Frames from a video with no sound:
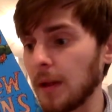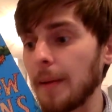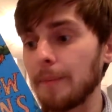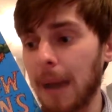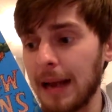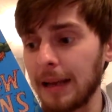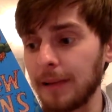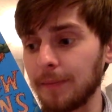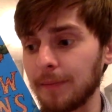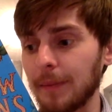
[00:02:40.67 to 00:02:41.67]
mallet,
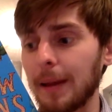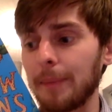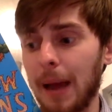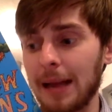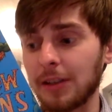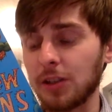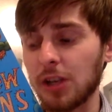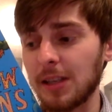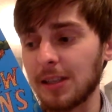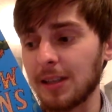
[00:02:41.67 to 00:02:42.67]

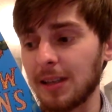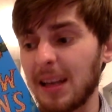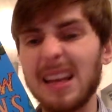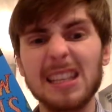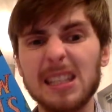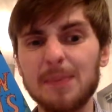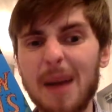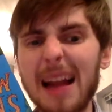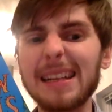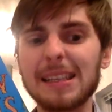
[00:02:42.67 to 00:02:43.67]
bandages,
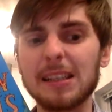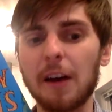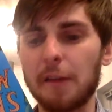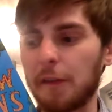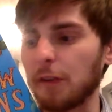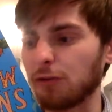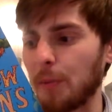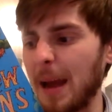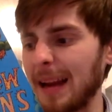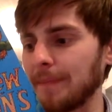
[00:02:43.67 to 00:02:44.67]
smelly stuff for
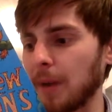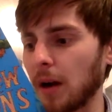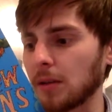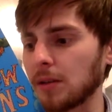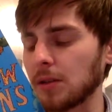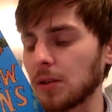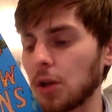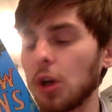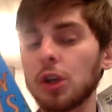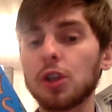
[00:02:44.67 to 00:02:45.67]
repelling bugs,
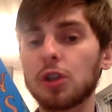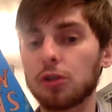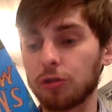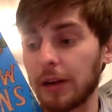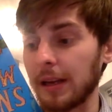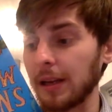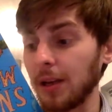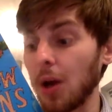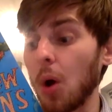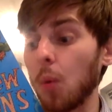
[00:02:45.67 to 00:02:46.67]
string,
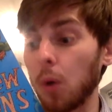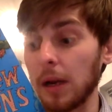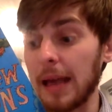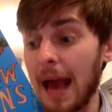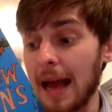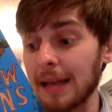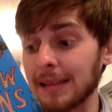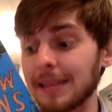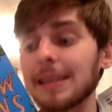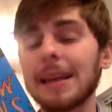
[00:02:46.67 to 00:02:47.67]
woolly
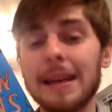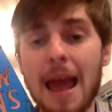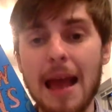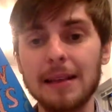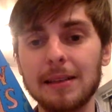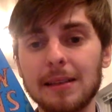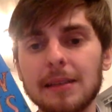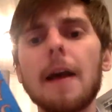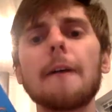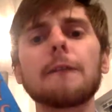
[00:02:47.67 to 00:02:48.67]
hats, nets,
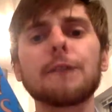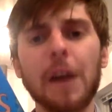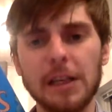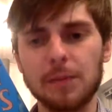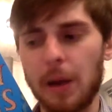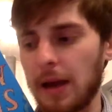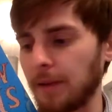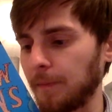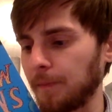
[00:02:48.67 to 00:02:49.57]
face paint.